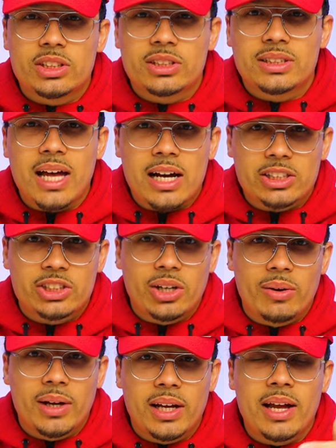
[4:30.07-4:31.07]
just socks
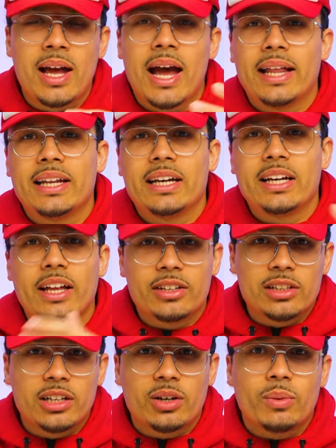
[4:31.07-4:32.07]
showing, and then
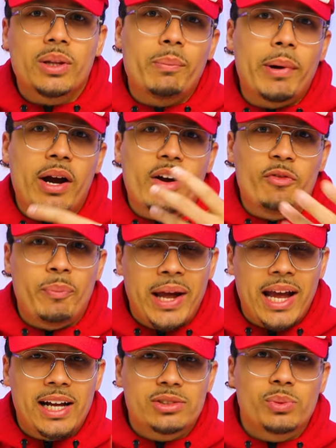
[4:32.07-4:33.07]
another look with a pair of
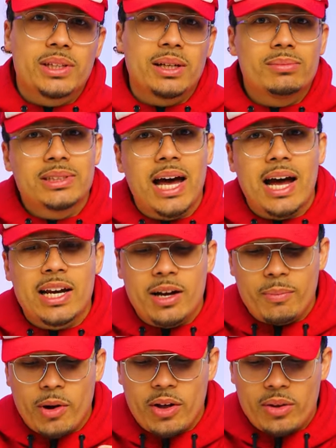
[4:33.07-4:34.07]
pants with them tied
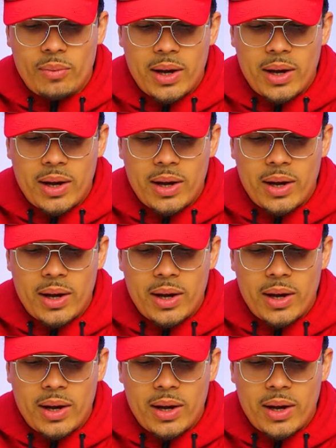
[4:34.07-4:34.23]
up all the